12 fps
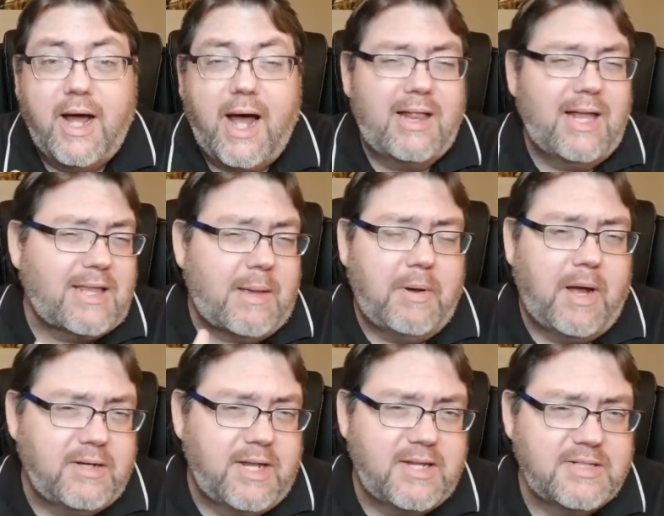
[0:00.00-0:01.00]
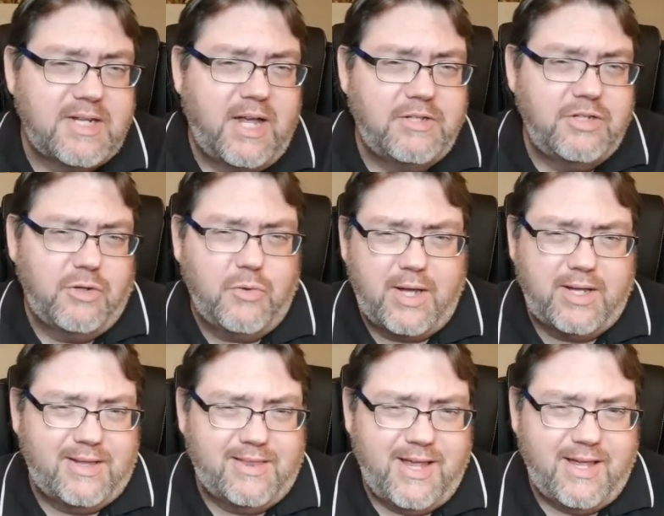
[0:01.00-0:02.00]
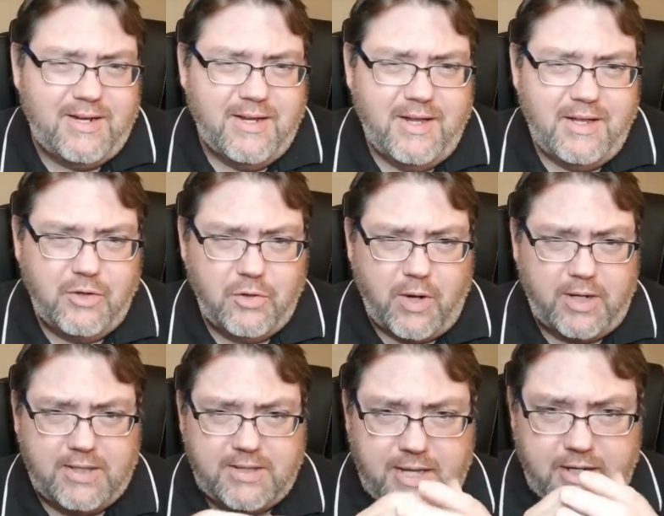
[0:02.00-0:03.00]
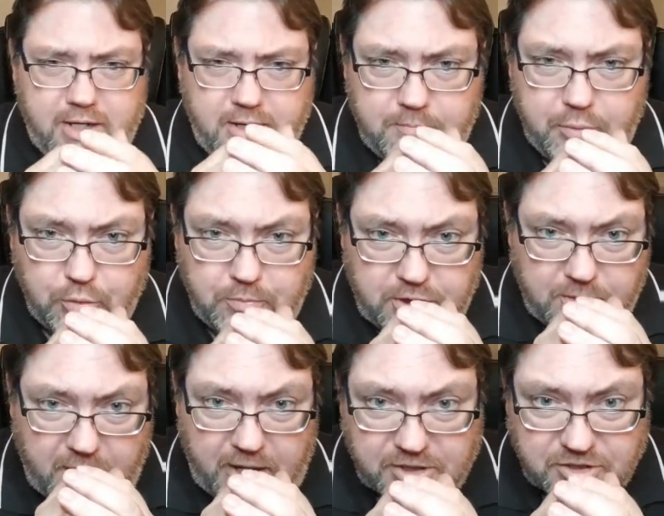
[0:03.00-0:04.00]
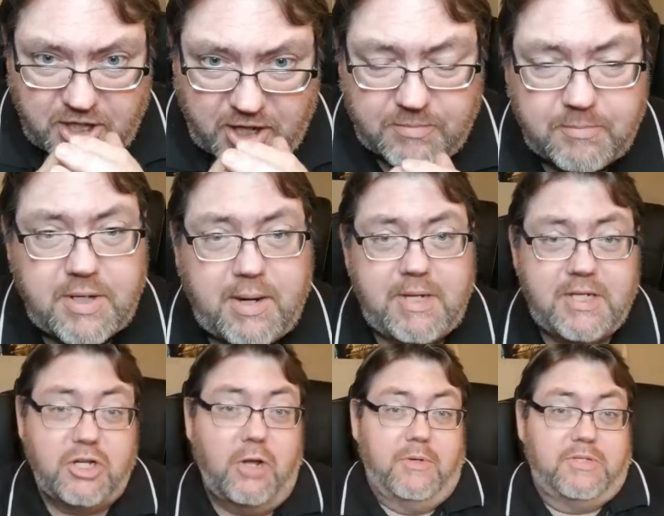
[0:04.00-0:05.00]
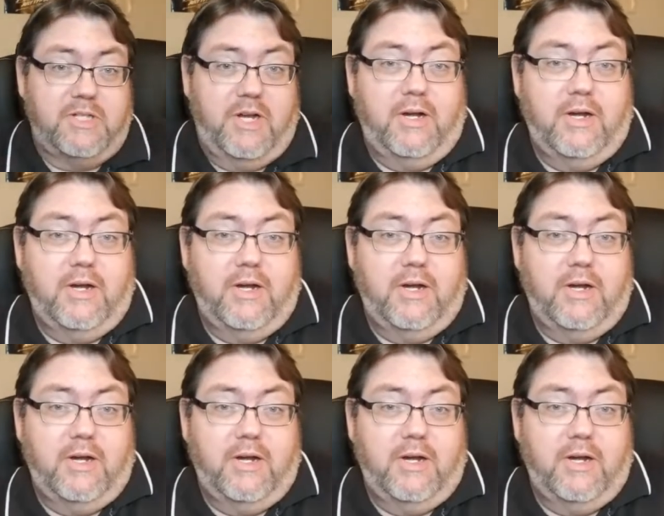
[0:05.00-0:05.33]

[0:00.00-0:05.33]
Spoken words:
I like that podcast sound. You don't quite get that. You don't quite get that boom in the mic sound. But I mean, it's almost there.